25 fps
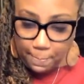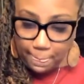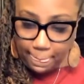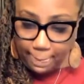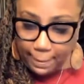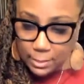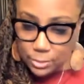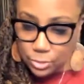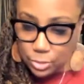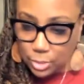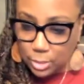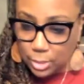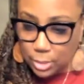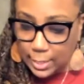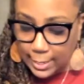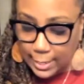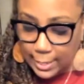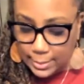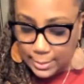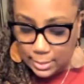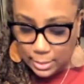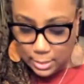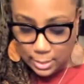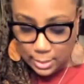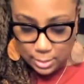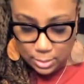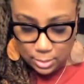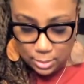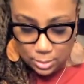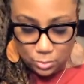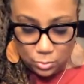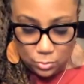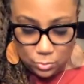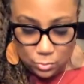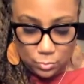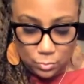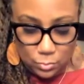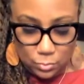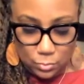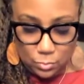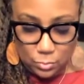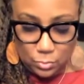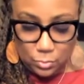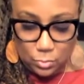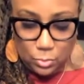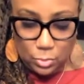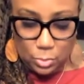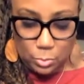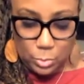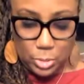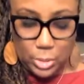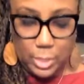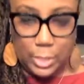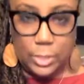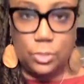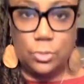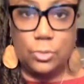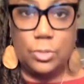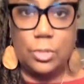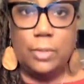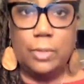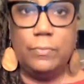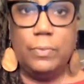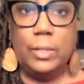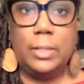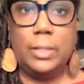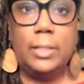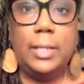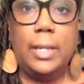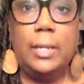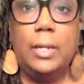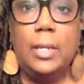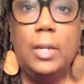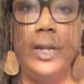It's a good idea to protect yourself like that.